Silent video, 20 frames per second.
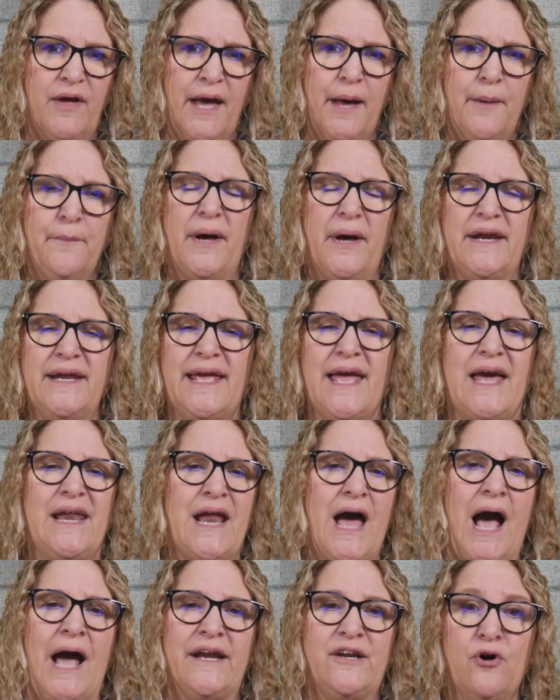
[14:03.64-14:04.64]
But
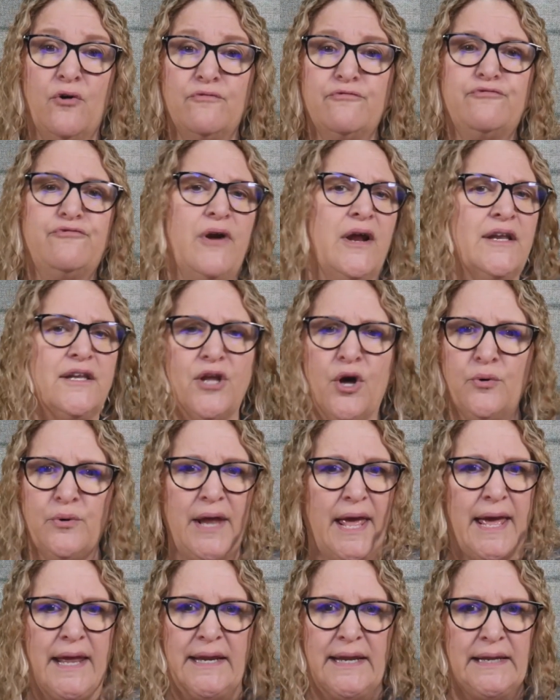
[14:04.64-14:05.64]
again, I don't front load
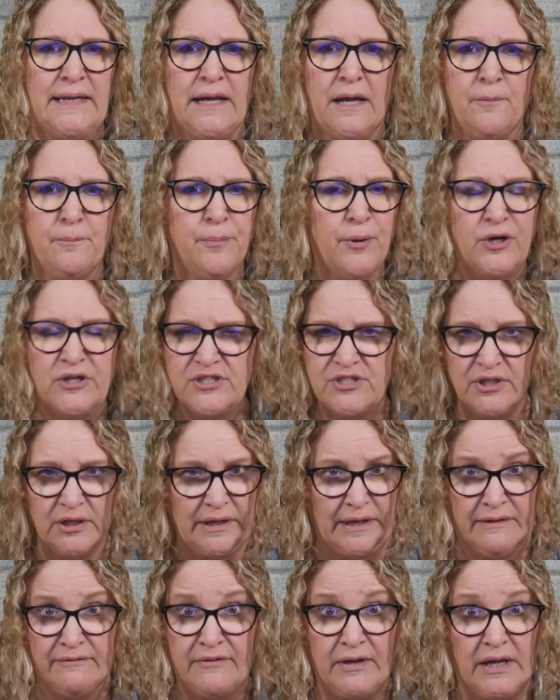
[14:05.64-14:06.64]
any personal
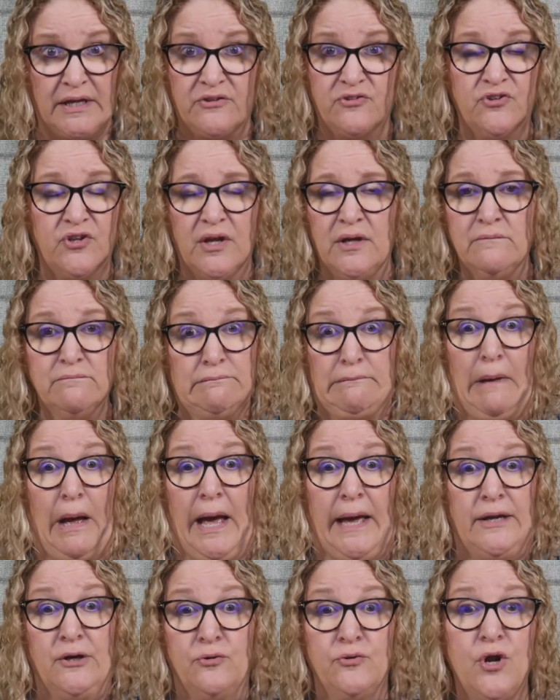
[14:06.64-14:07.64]
leave because
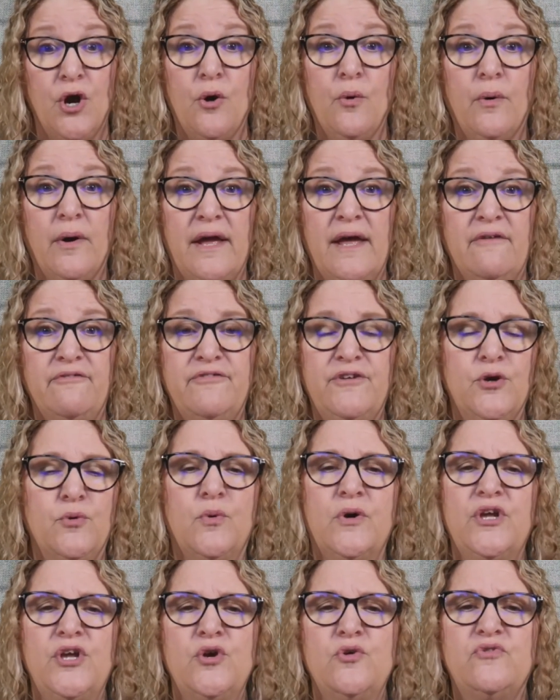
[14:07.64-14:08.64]
I don't know if you
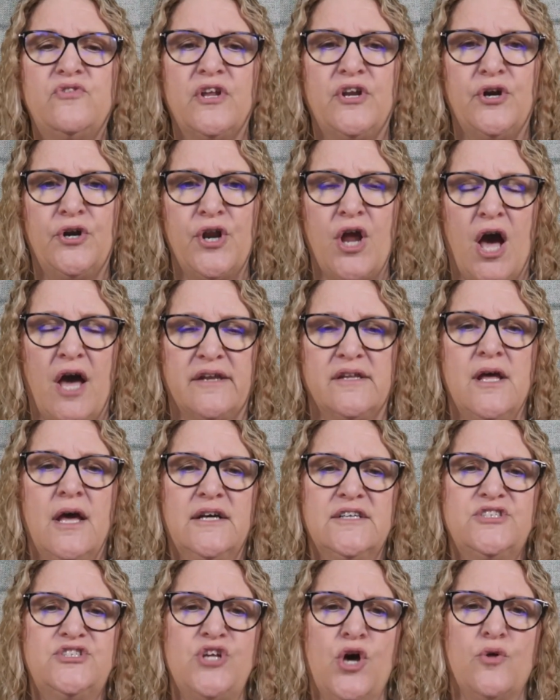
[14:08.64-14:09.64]
will use it or not.
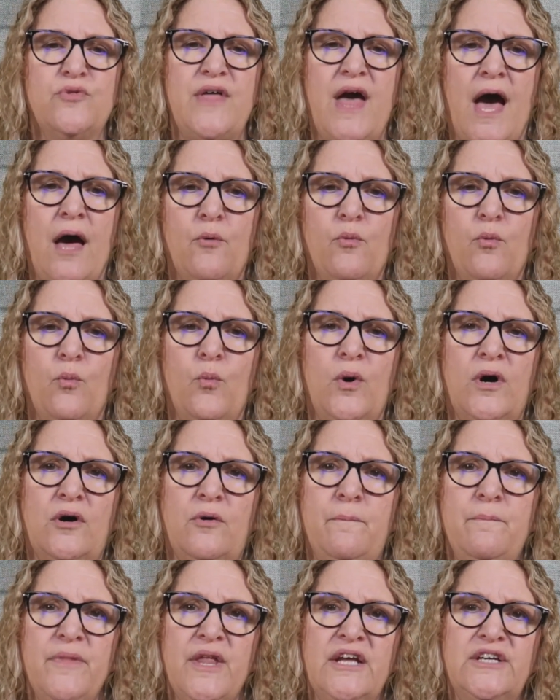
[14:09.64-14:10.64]
So that
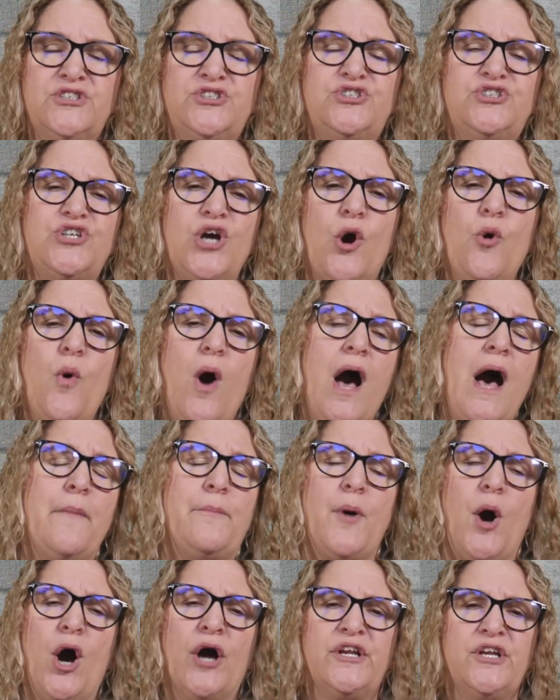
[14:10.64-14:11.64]
will show
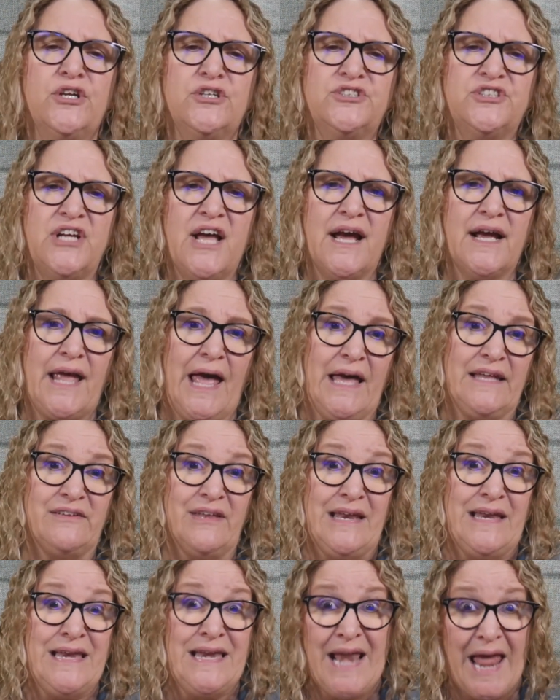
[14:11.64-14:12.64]
up on your check as
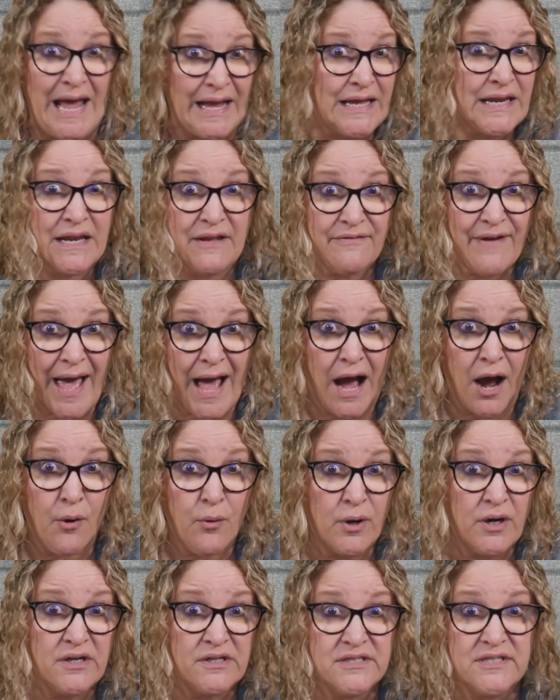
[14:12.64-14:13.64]
a negative
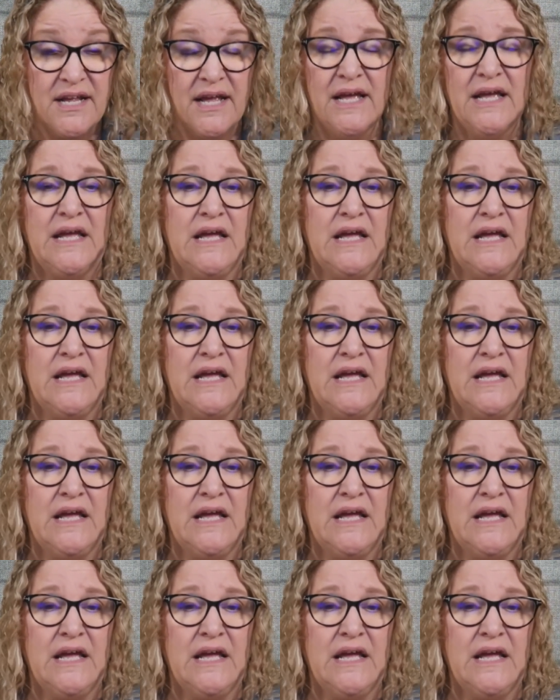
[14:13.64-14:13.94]
hours.